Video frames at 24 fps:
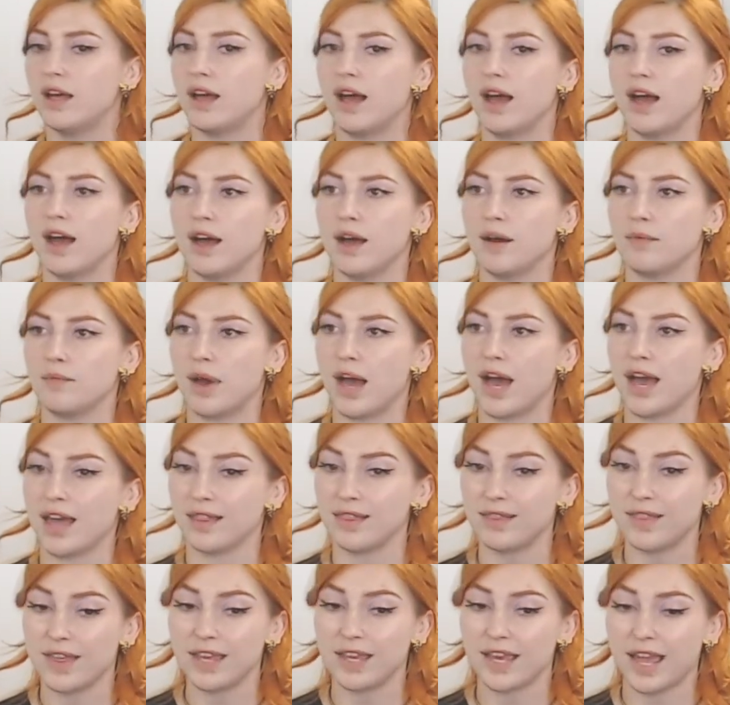I
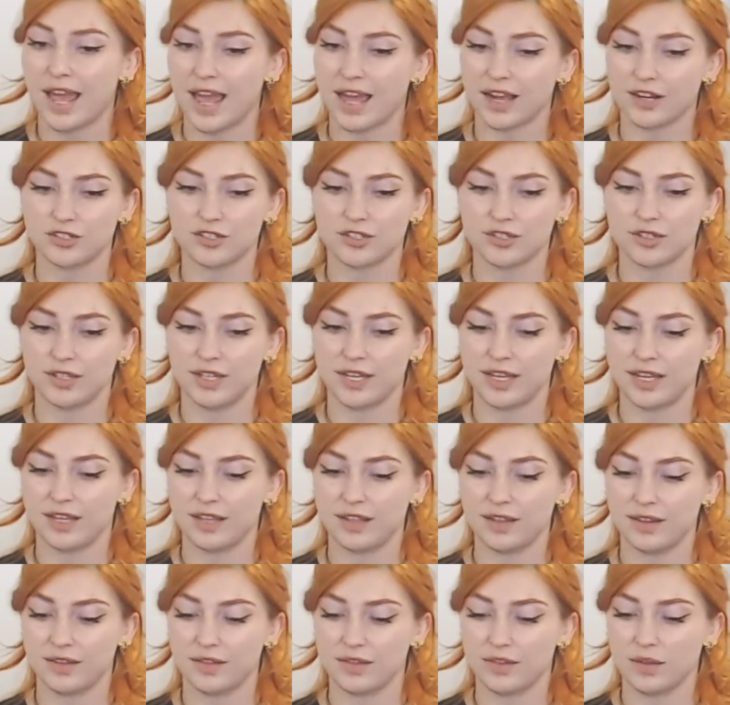think
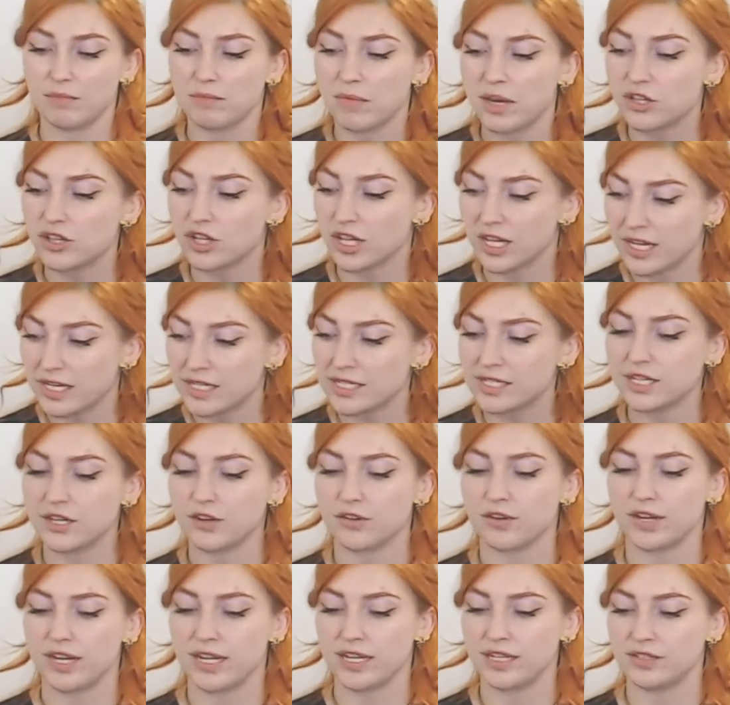actually the much
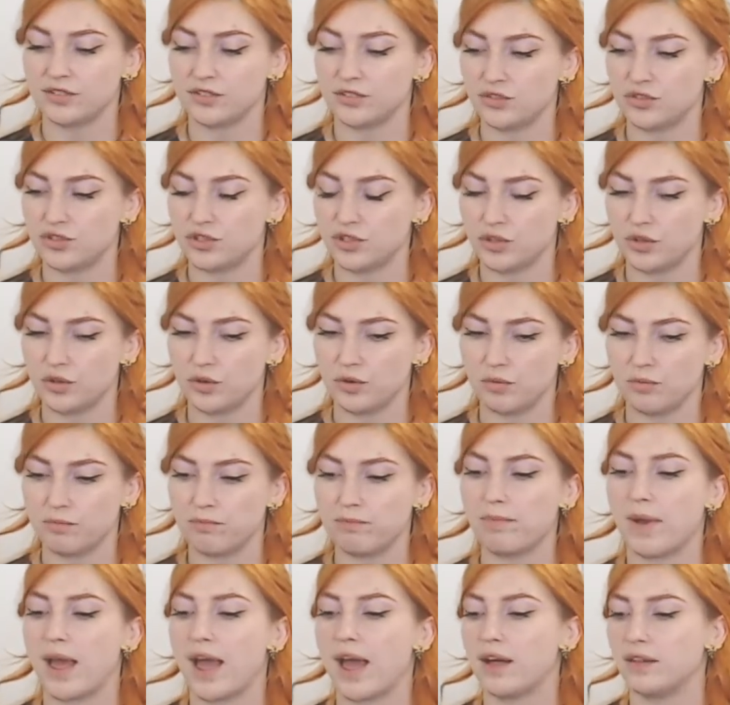easier it is to
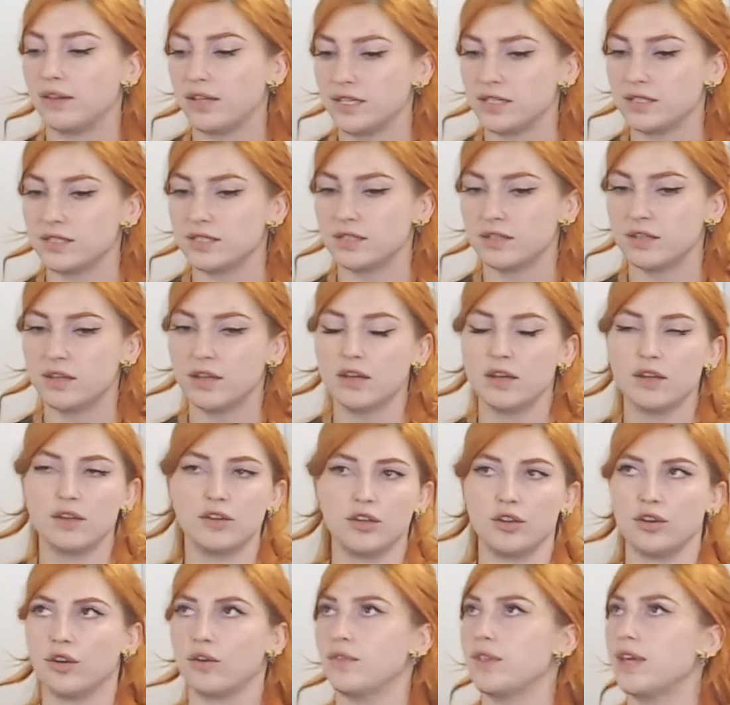balance,
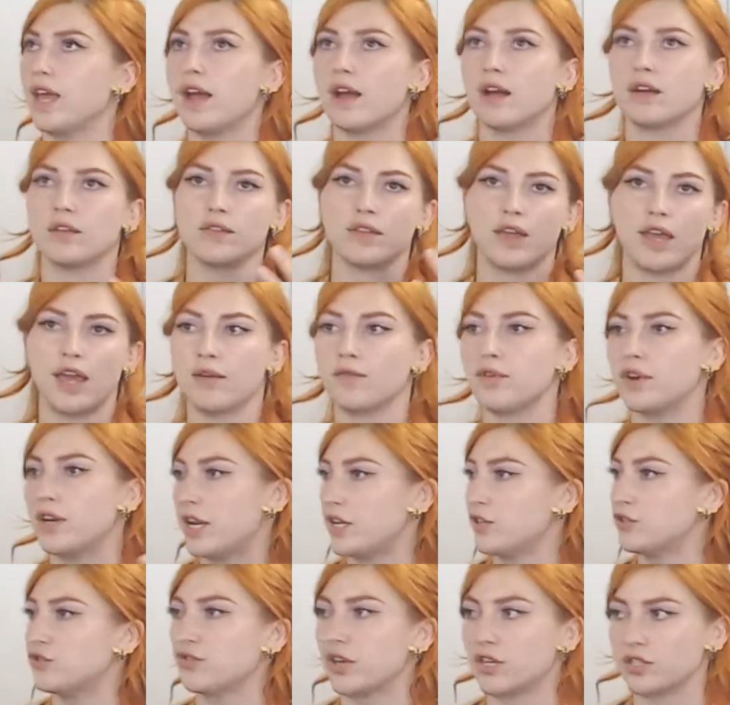the
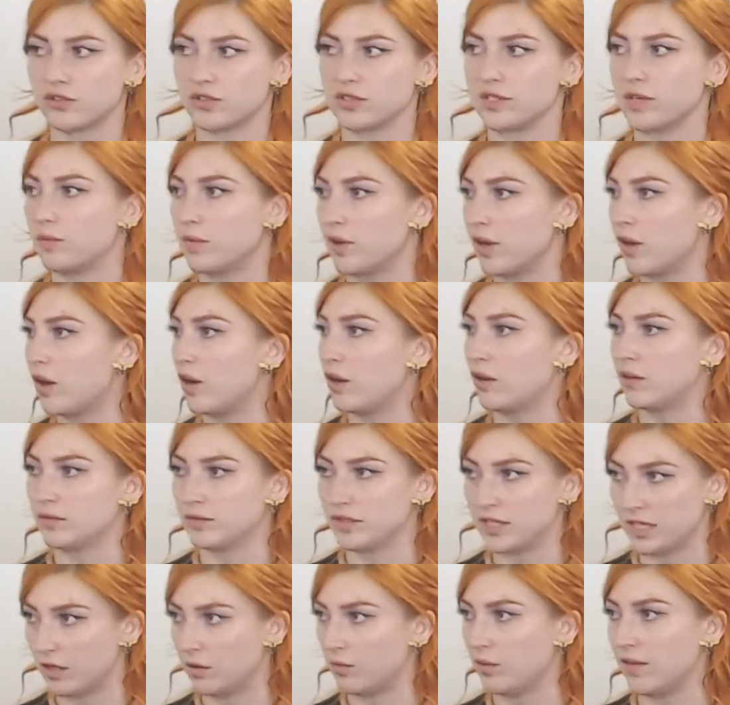everyday stressors that we all
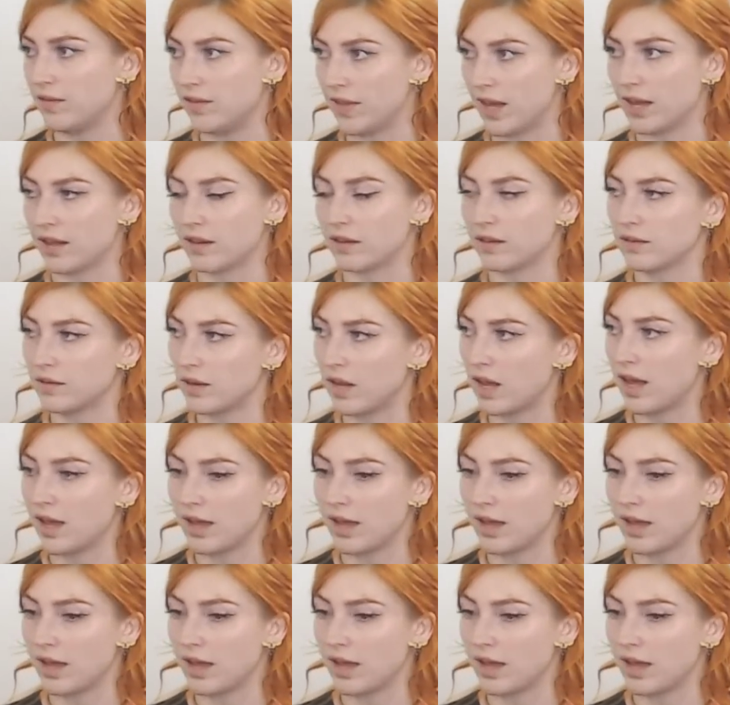deal with that